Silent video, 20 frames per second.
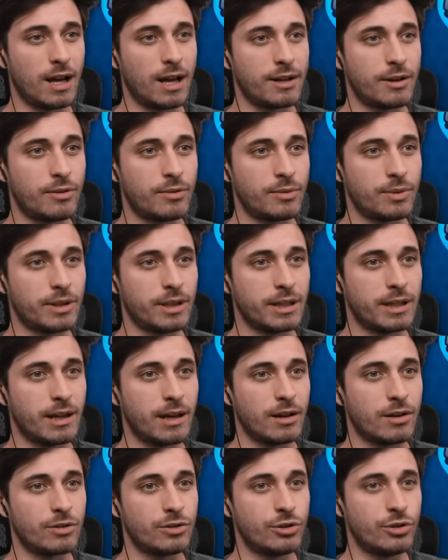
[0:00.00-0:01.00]
I don't really
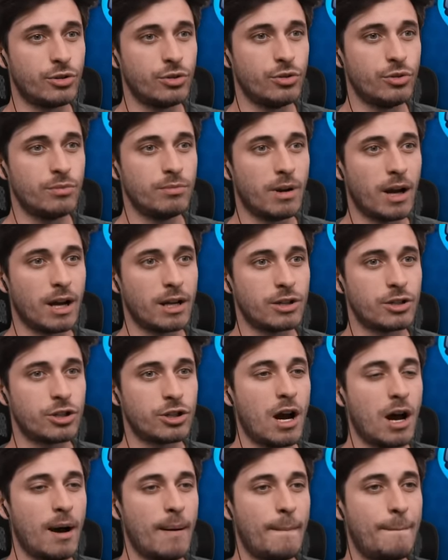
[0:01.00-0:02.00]
care too much
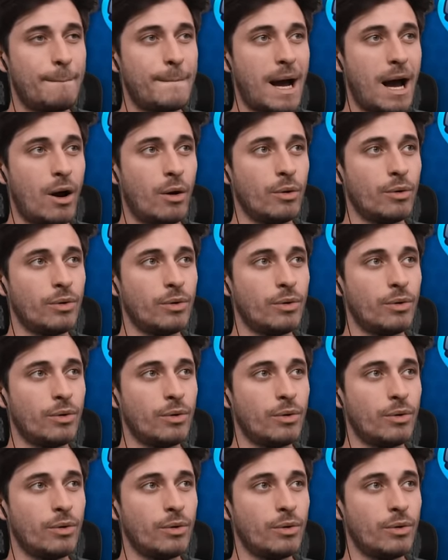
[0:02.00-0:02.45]
about